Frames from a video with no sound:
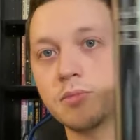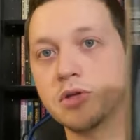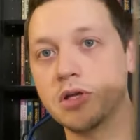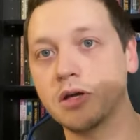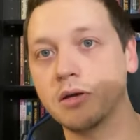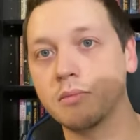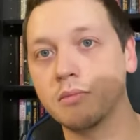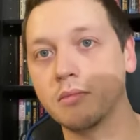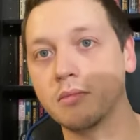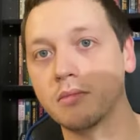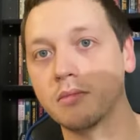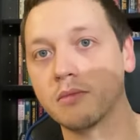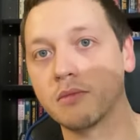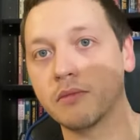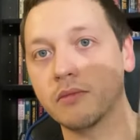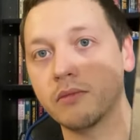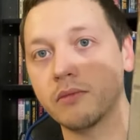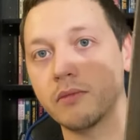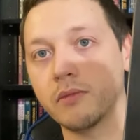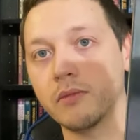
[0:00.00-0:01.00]
up
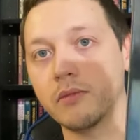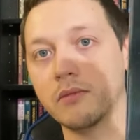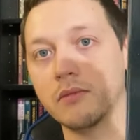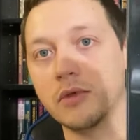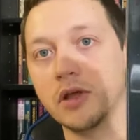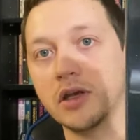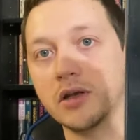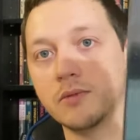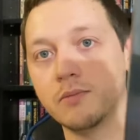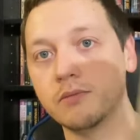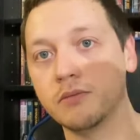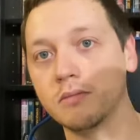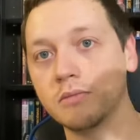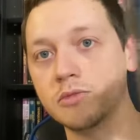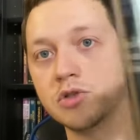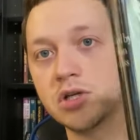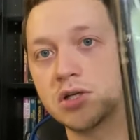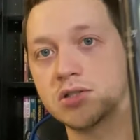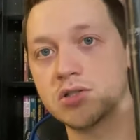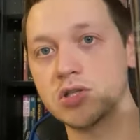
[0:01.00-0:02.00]
in a
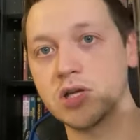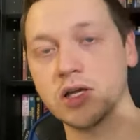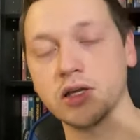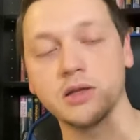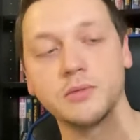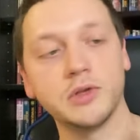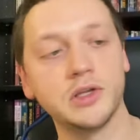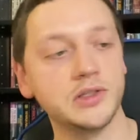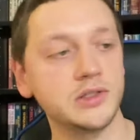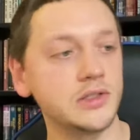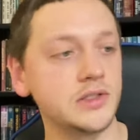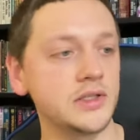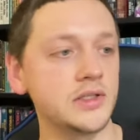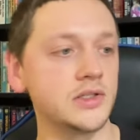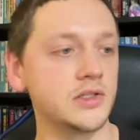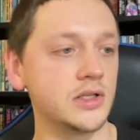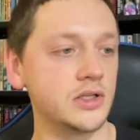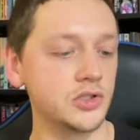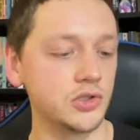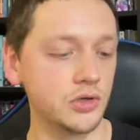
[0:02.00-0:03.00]
dust jacket because it's in
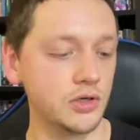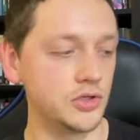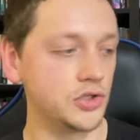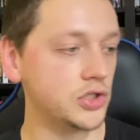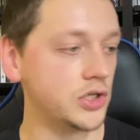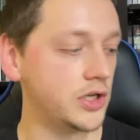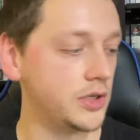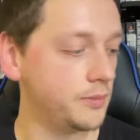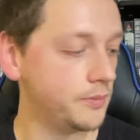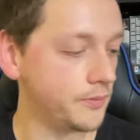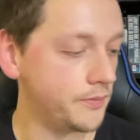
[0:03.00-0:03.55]
such great shape.